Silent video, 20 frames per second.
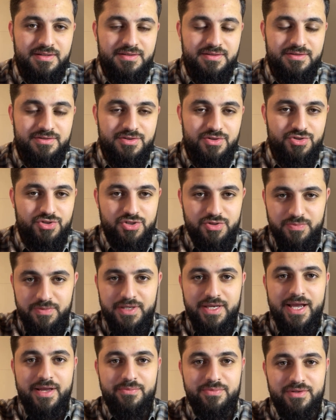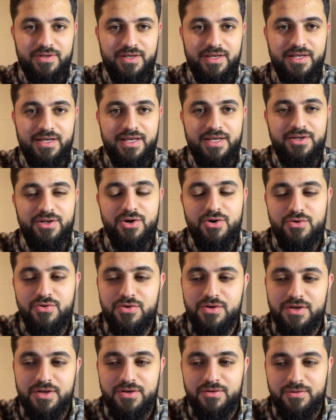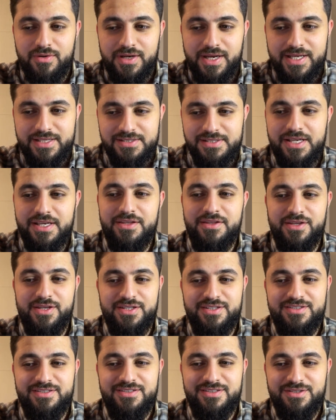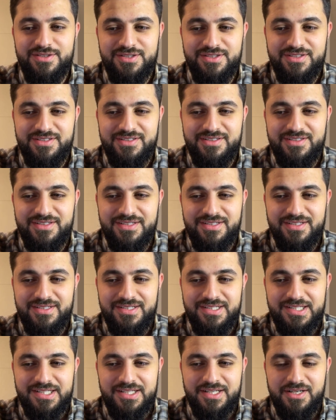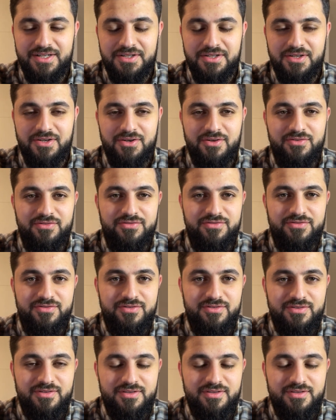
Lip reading: So just be happy. And I know when I say this, a lot of